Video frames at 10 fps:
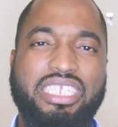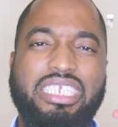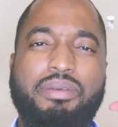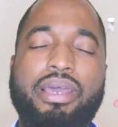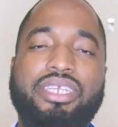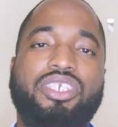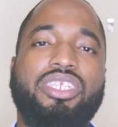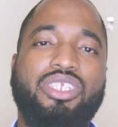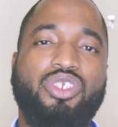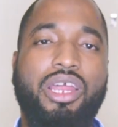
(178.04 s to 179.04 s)
to hit it your best
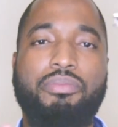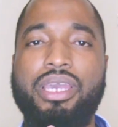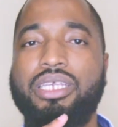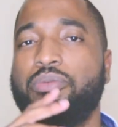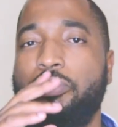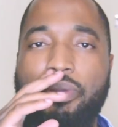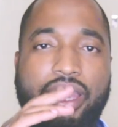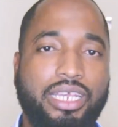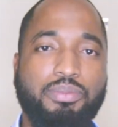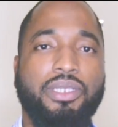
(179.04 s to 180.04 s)
shot and try and be as
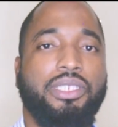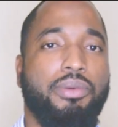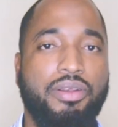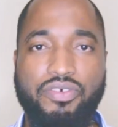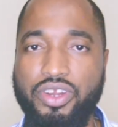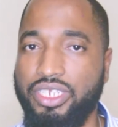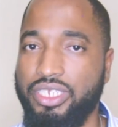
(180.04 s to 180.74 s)
prepared as possible for